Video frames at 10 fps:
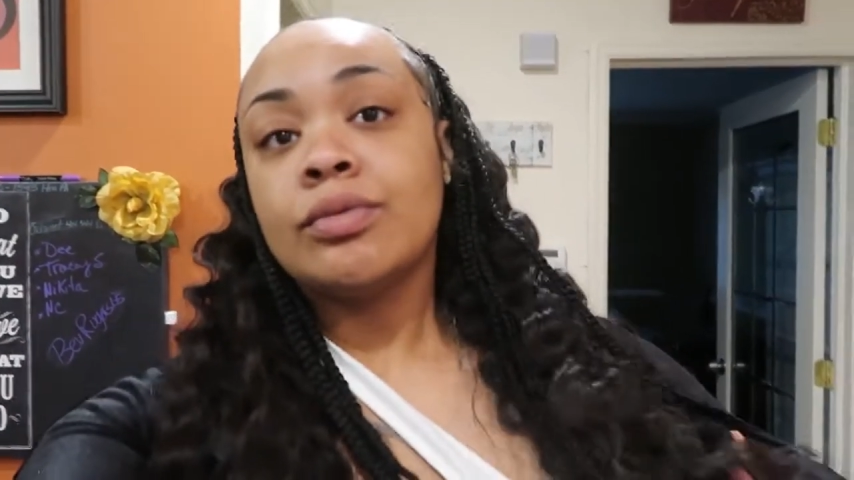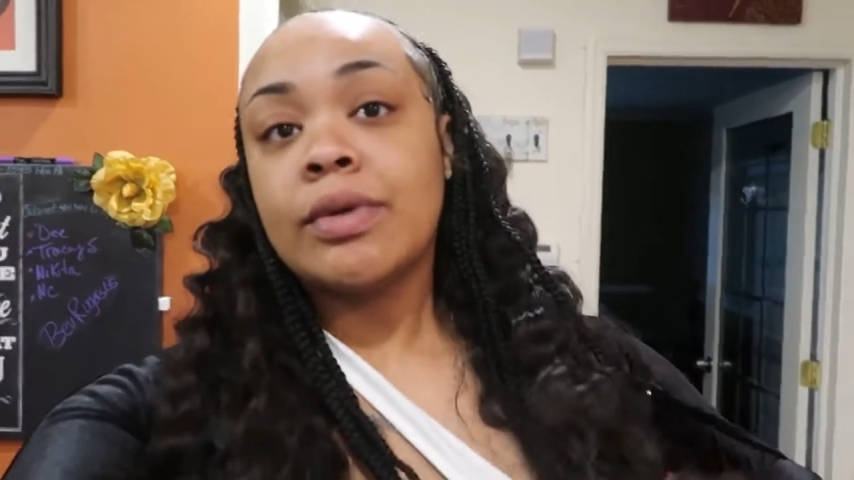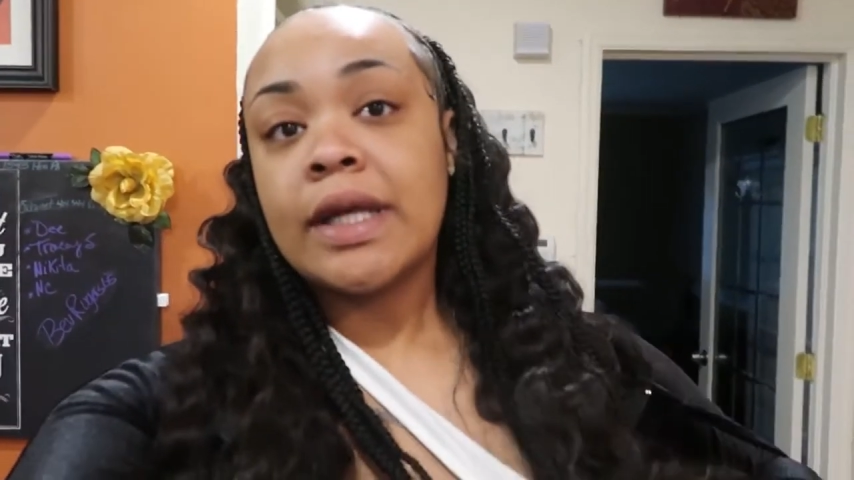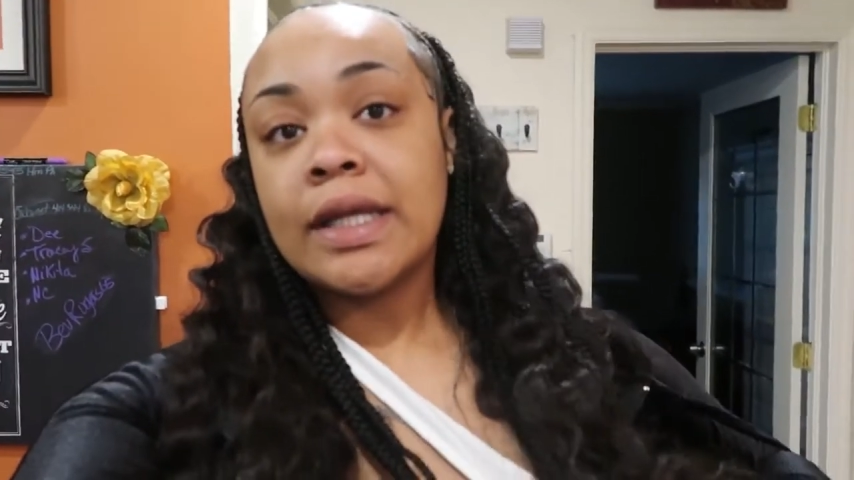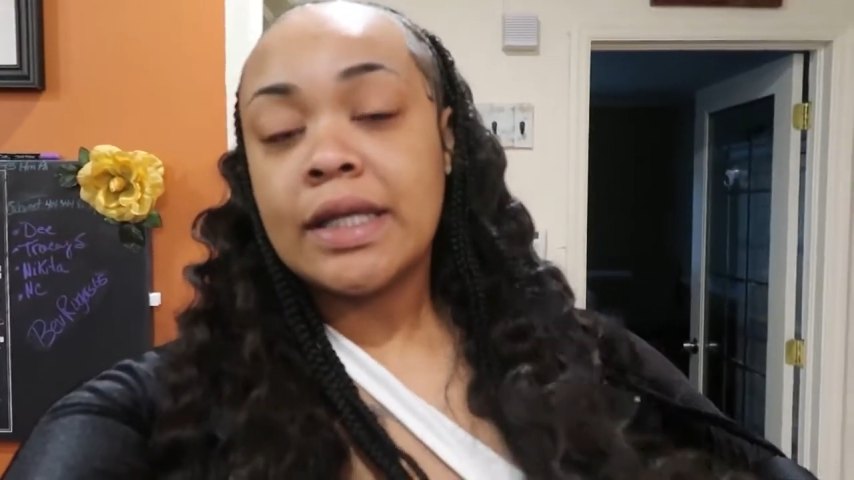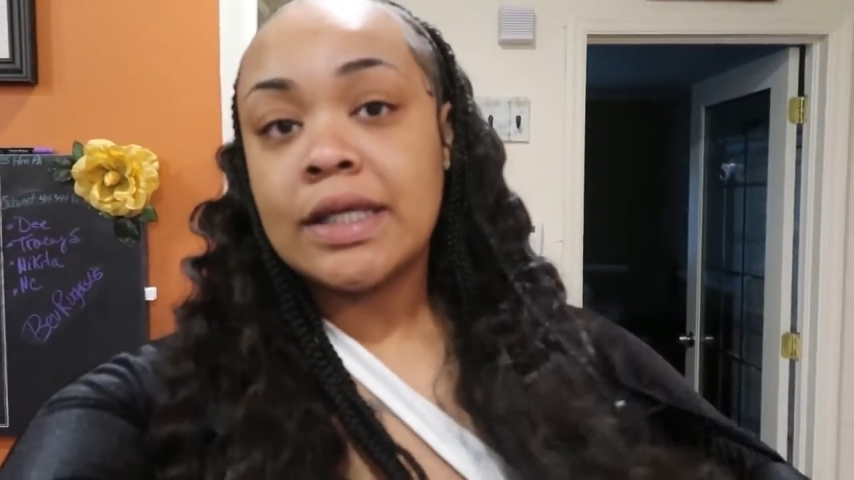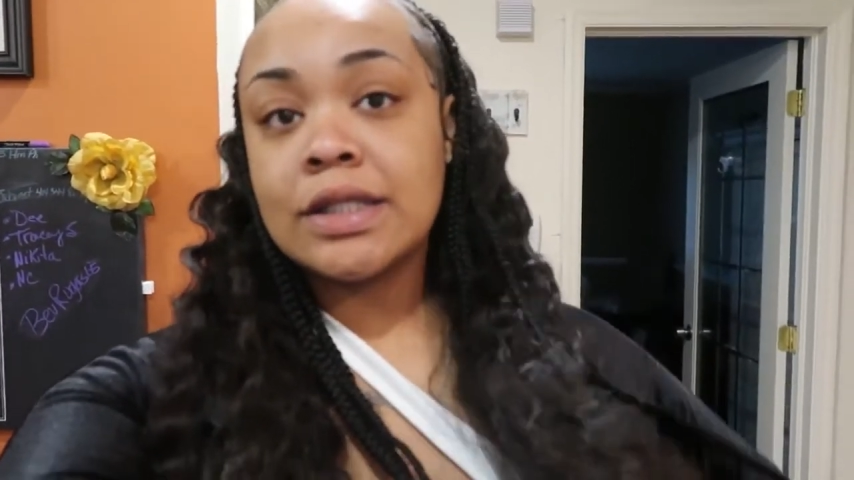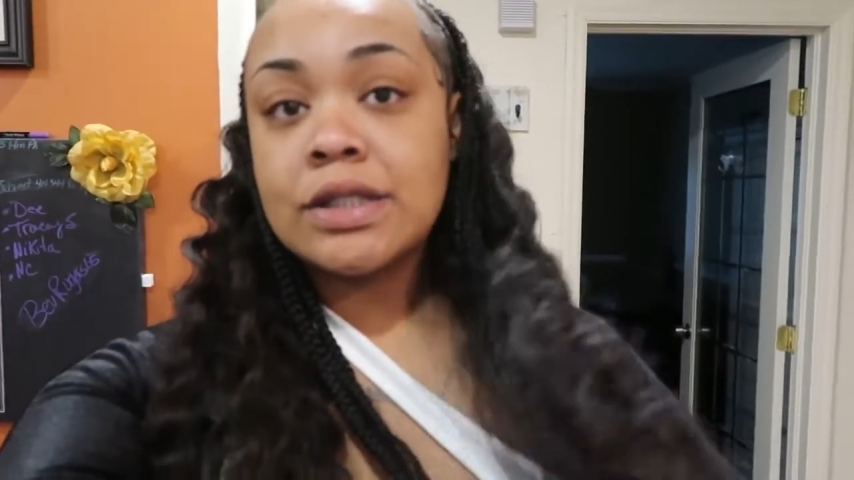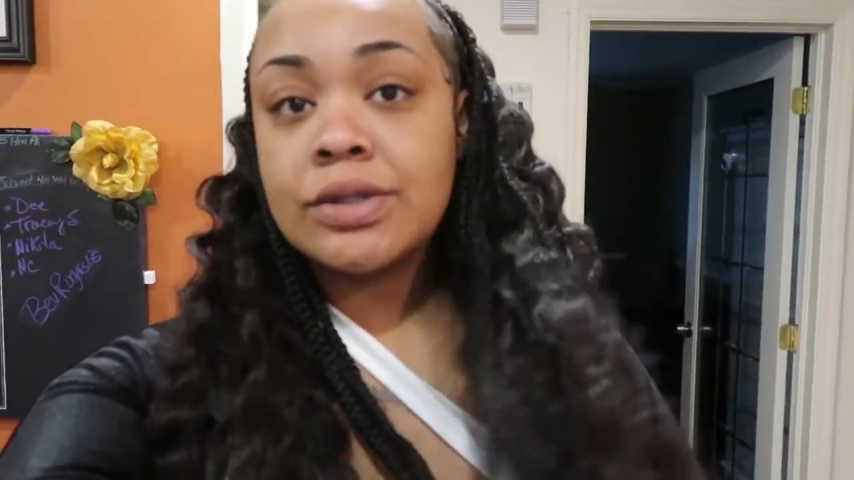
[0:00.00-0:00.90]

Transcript: ready